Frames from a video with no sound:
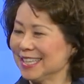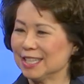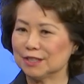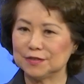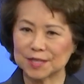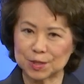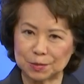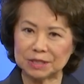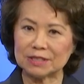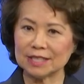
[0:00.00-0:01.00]
of
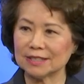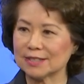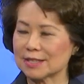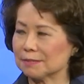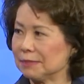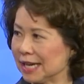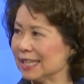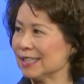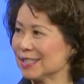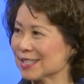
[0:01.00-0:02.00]
experienced
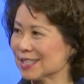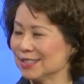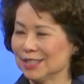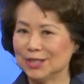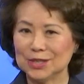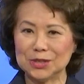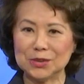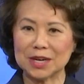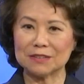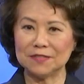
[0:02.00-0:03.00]
pilots
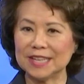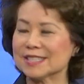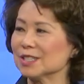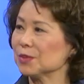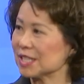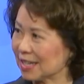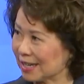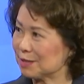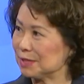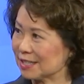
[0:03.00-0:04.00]
who are facing
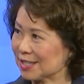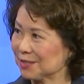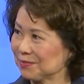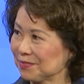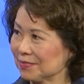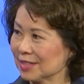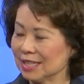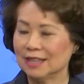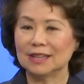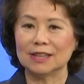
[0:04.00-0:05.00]
retirement.
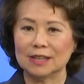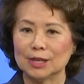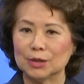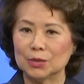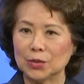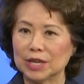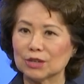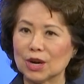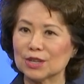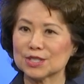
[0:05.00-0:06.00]
Uh, we
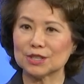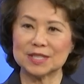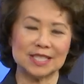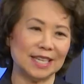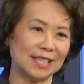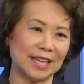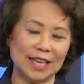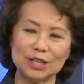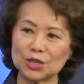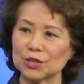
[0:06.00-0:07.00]
are also seeing
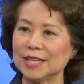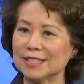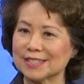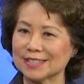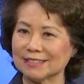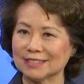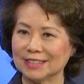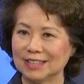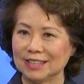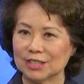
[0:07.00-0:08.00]
increased
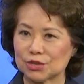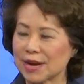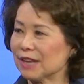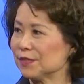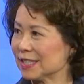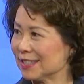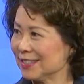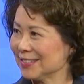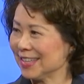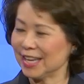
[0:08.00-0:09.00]
traffic,
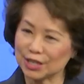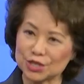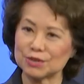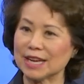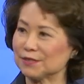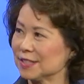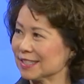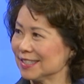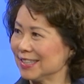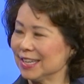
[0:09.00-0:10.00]
air
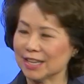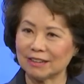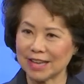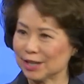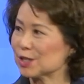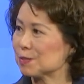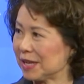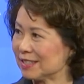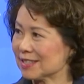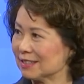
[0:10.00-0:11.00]
traffic in our
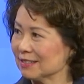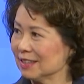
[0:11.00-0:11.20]
airspace.